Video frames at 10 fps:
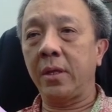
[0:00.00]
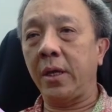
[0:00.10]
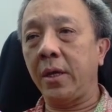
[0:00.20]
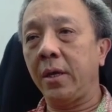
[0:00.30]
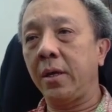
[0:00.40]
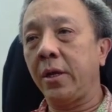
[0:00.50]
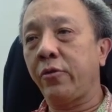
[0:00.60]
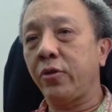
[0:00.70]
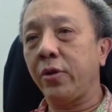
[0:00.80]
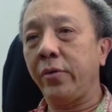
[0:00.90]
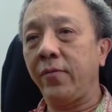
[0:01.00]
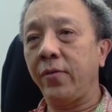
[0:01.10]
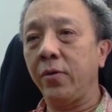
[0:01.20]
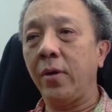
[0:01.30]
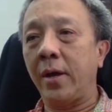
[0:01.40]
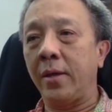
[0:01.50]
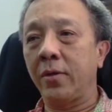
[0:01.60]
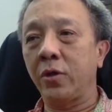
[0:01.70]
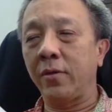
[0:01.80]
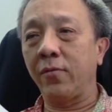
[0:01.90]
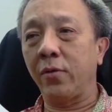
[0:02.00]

the literature review and searching